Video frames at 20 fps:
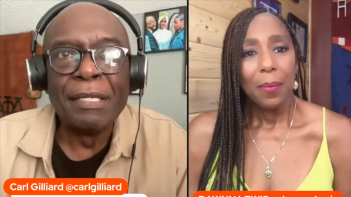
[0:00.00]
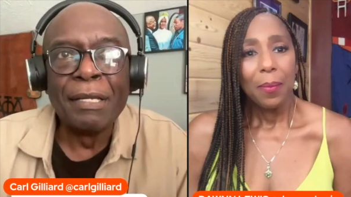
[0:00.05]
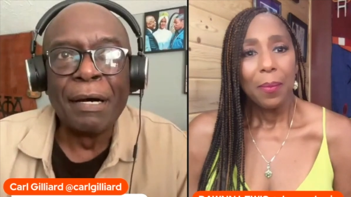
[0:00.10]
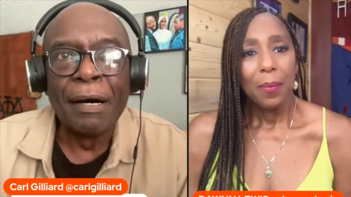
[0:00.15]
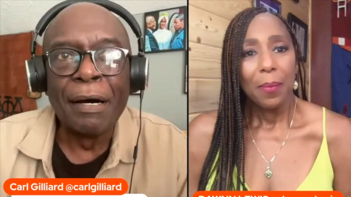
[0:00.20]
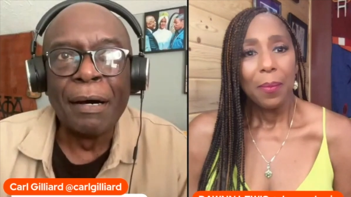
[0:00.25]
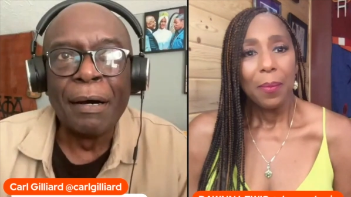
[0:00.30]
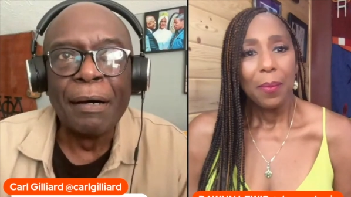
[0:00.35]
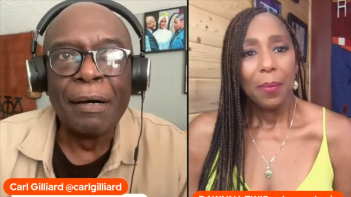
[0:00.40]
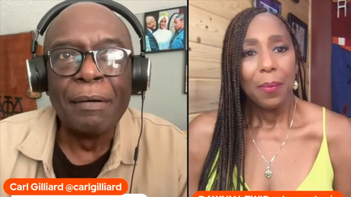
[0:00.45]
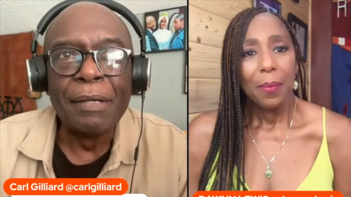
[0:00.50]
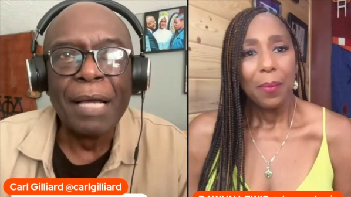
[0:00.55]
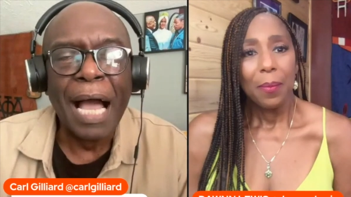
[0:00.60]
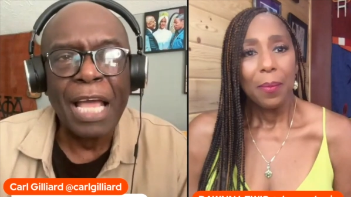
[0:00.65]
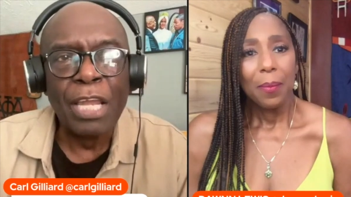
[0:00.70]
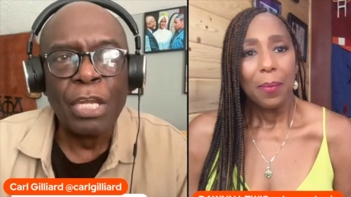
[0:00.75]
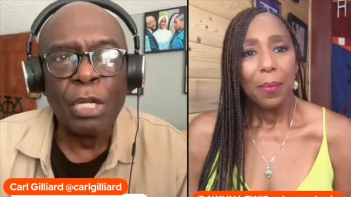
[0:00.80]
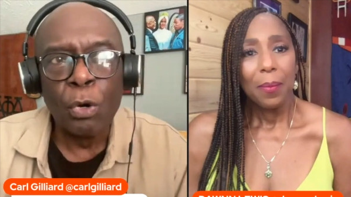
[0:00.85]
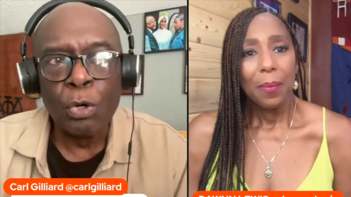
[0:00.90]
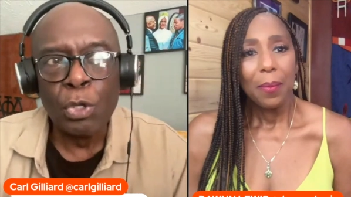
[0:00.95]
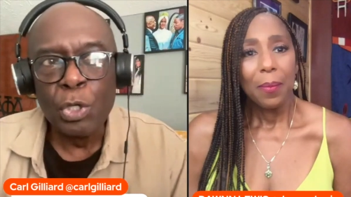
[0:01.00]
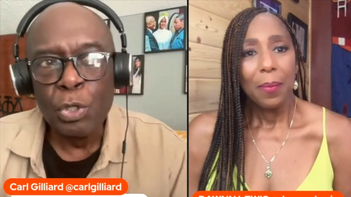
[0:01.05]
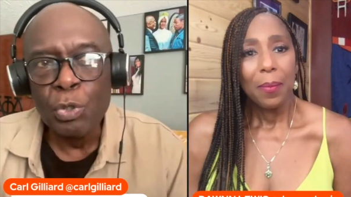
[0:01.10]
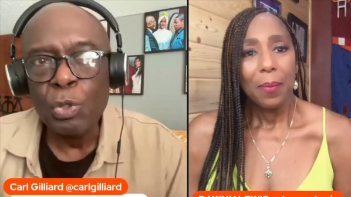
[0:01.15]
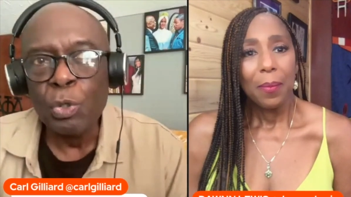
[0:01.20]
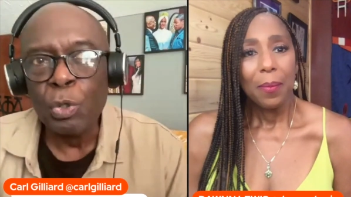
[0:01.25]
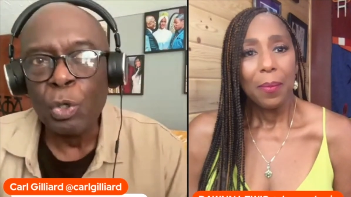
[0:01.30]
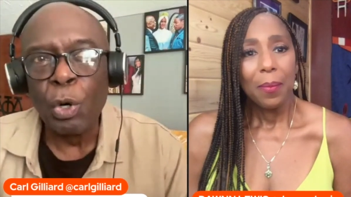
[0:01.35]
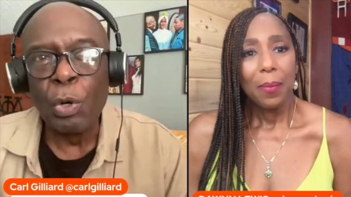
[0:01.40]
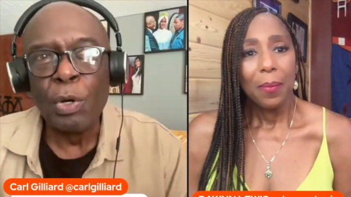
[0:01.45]
Speaker 1: uh, I know
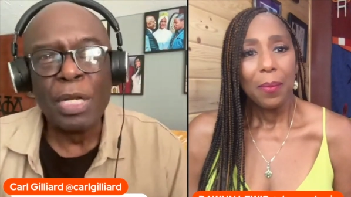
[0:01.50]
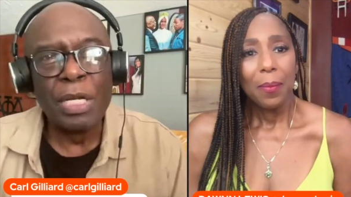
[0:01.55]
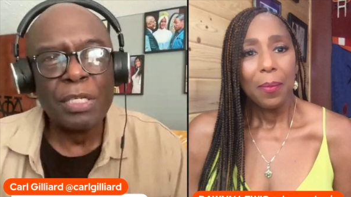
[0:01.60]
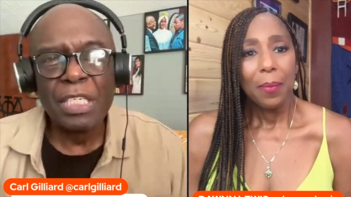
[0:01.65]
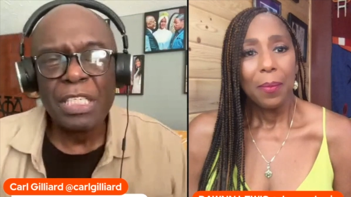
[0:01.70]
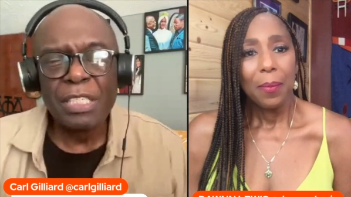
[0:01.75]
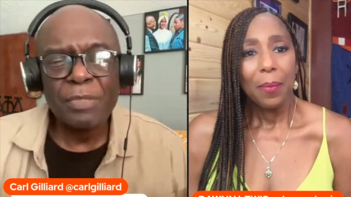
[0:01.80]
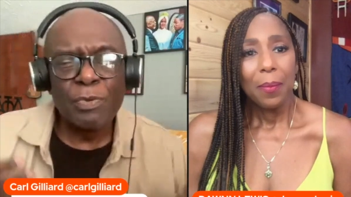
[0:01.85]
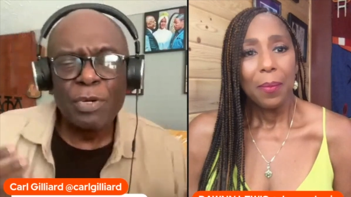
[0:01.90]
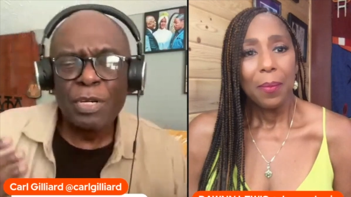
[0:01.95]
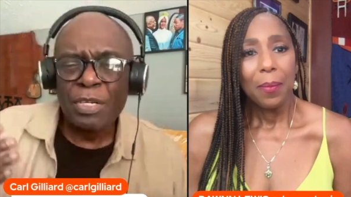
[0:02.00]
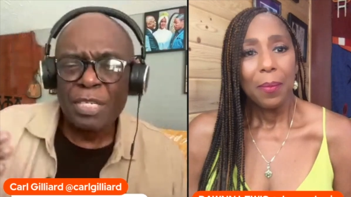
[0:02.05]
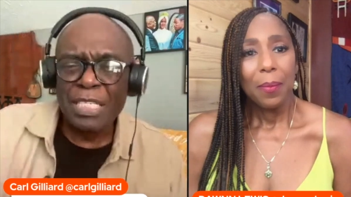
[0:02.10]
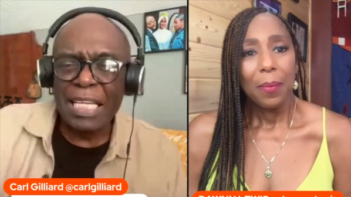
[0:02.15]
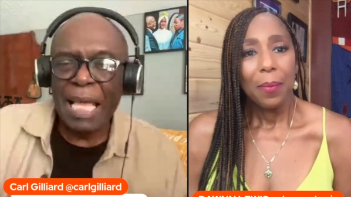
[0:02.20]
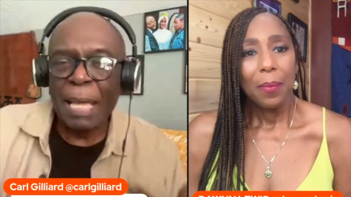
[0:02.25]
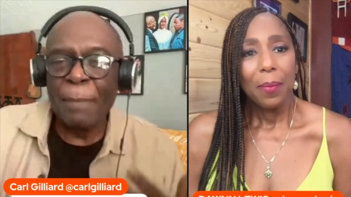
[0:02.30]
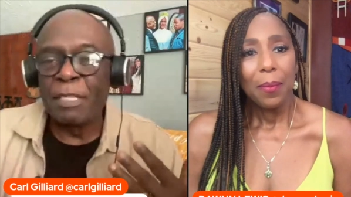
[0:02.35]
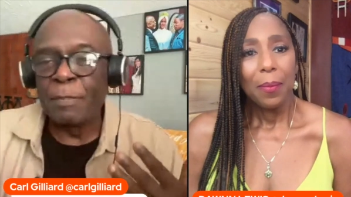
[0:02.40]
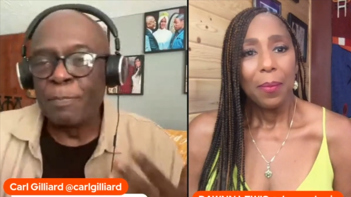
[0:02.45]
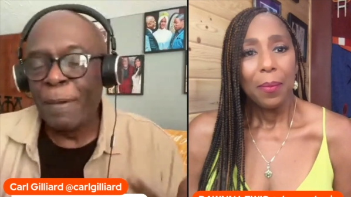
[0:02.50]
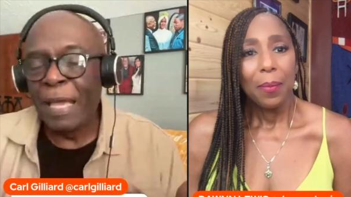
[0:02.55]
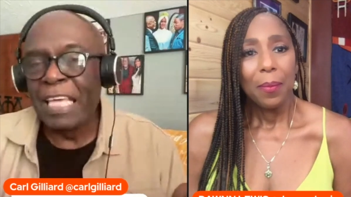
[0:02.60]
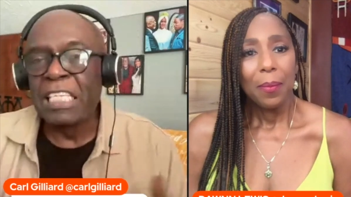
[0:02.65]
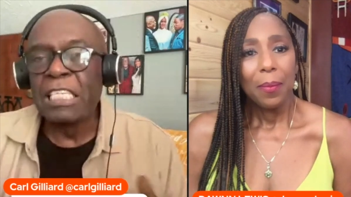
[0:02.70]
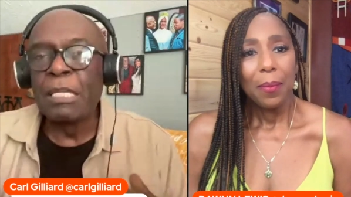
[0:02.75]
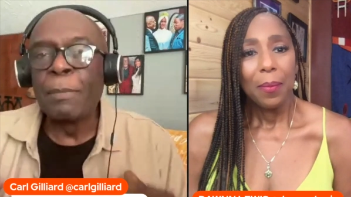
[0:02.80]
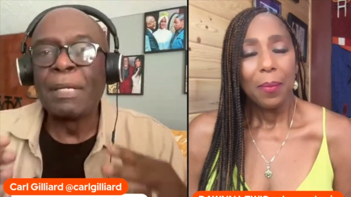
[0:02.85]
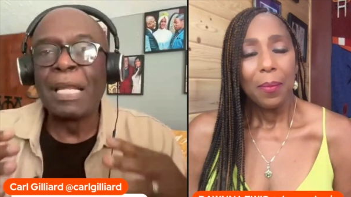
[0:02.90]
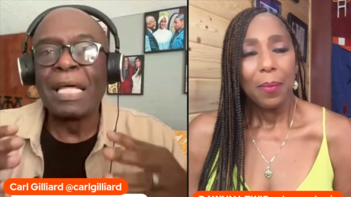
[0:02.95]
you knew her, and just we're in the same
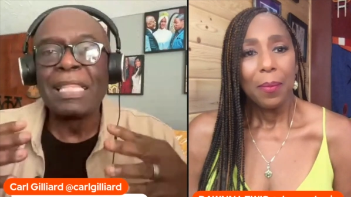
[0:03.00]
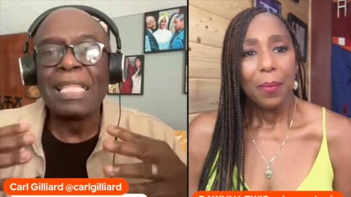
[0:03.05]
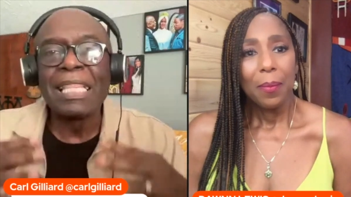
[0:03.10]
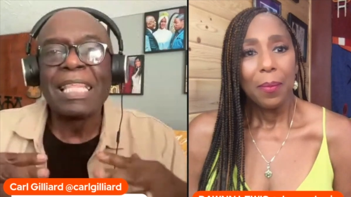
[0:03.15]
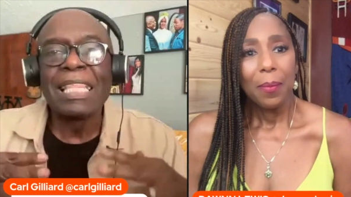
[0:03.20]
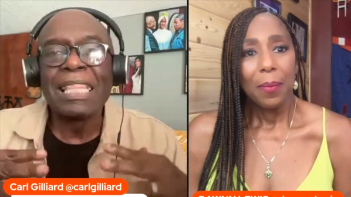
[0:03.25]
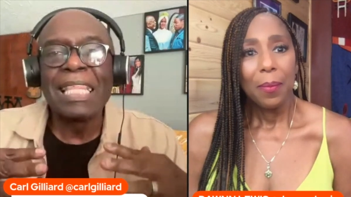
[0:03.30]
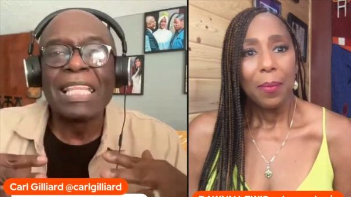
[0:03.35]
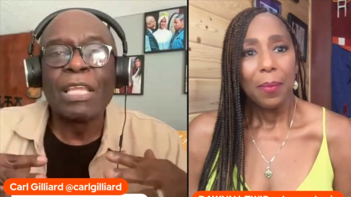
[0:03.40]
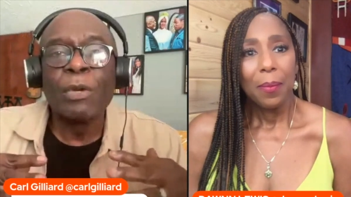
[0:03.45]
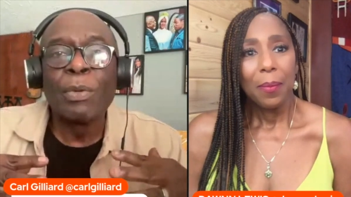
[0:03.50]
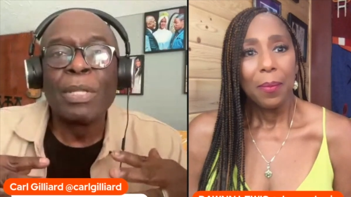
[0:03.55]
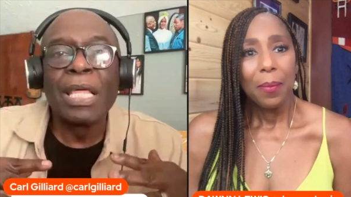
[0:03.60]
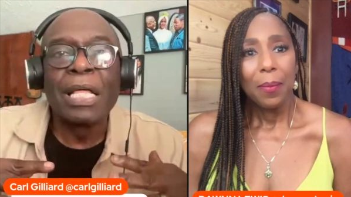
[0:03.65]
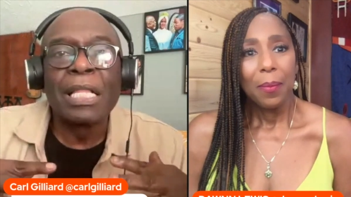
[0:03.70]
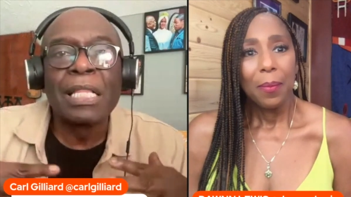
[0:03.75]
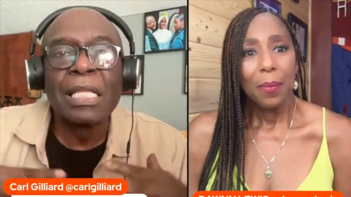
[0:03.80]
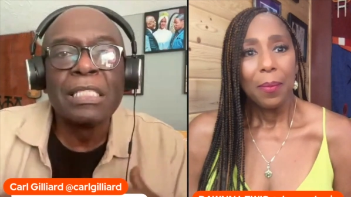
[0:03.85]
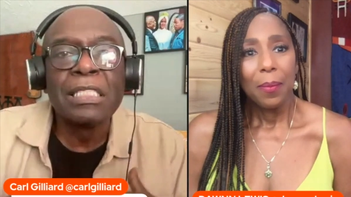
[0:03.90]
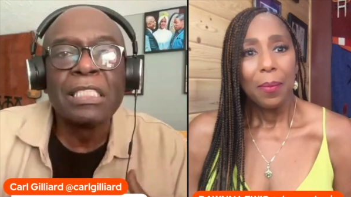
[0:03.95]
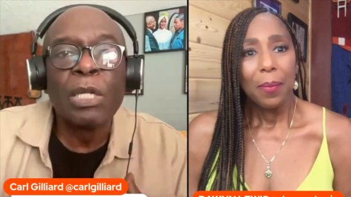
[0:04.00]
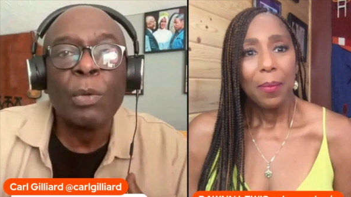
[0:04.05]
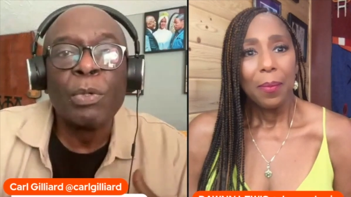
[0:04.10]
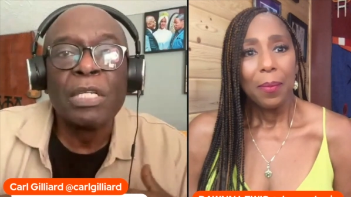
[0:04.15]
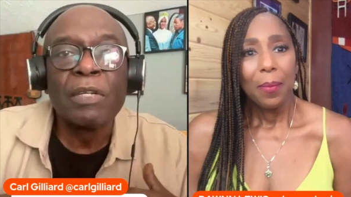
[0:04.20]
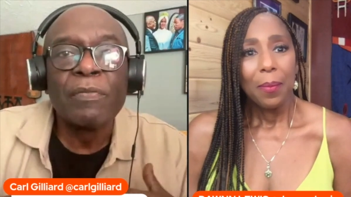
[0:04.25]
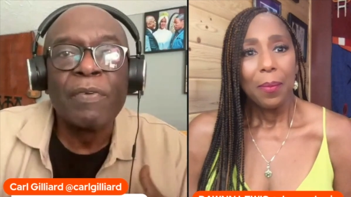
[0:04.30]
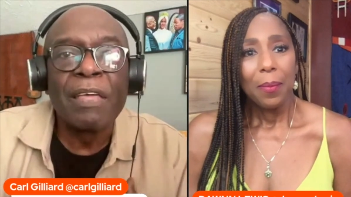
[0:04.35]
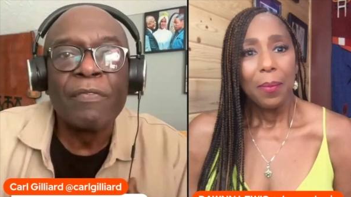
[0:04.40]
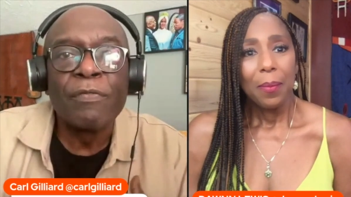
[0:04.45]
space. But I think the thing that really clinched it
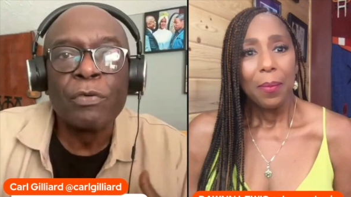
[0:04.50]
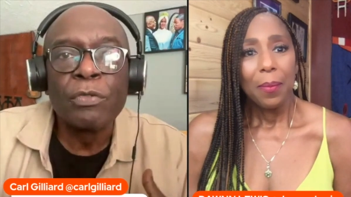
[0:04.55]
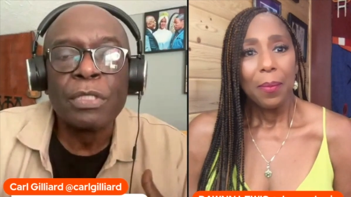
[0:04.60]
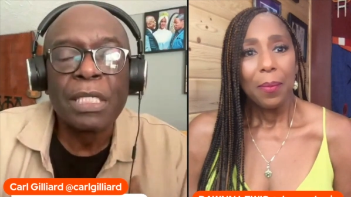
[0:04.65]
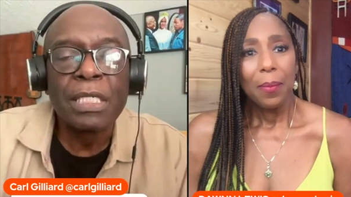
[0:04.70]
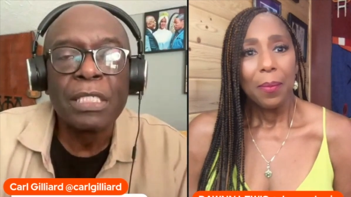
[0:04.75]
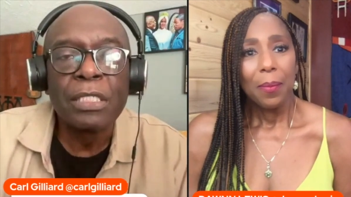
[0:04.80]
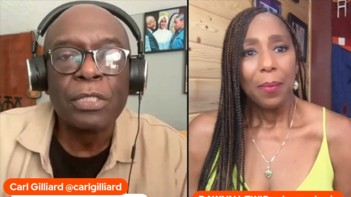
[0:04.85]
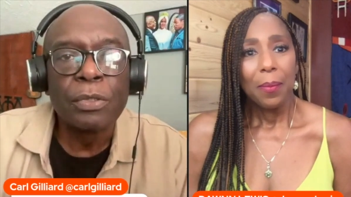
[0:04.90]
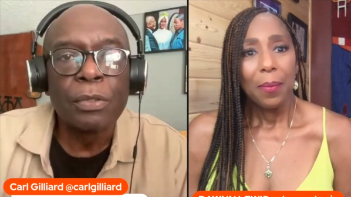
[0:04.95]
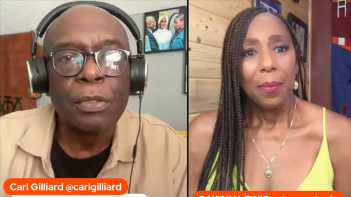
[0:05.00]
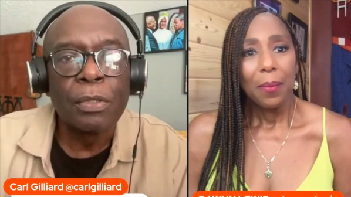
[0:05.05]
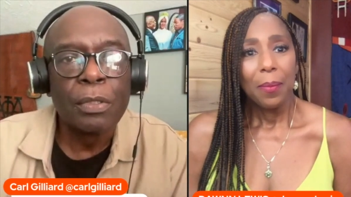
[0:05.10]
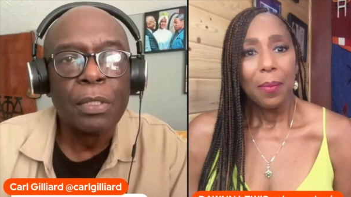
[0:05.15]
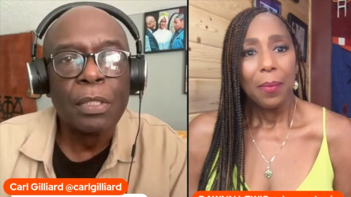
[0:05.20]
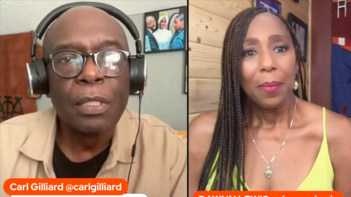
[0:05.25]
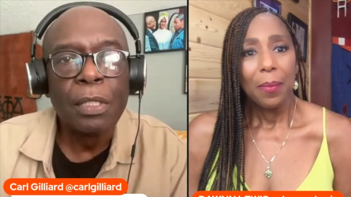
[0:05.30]
was Faithful Central,